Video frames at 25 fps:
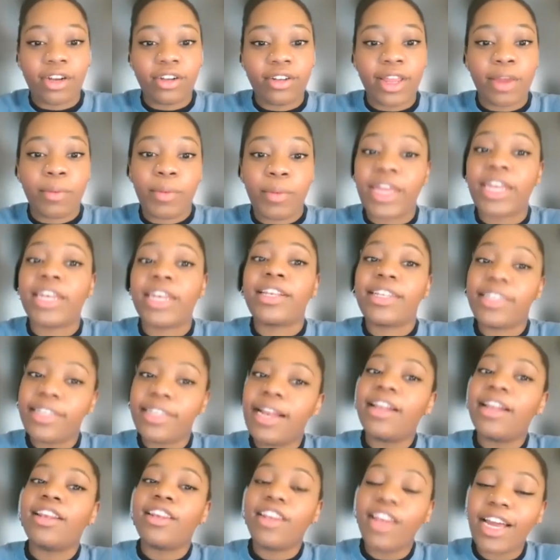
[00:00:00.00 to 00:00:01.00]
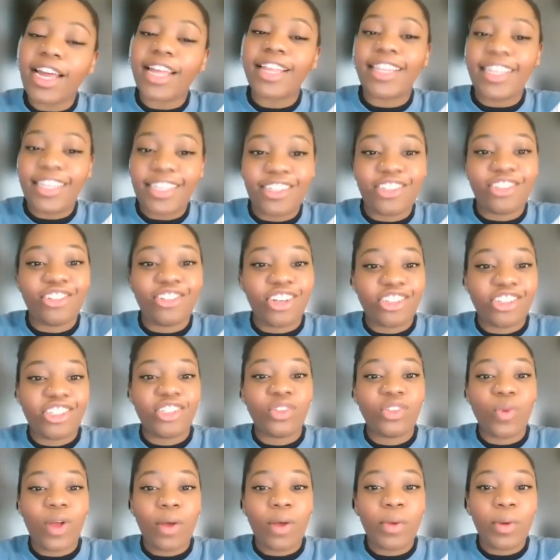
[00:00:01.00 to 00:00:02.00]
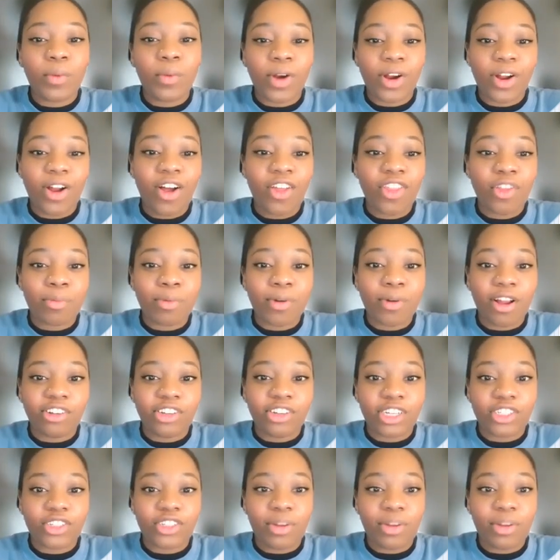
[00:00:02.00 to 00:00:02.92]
like we can look at these instructions while we work on the project.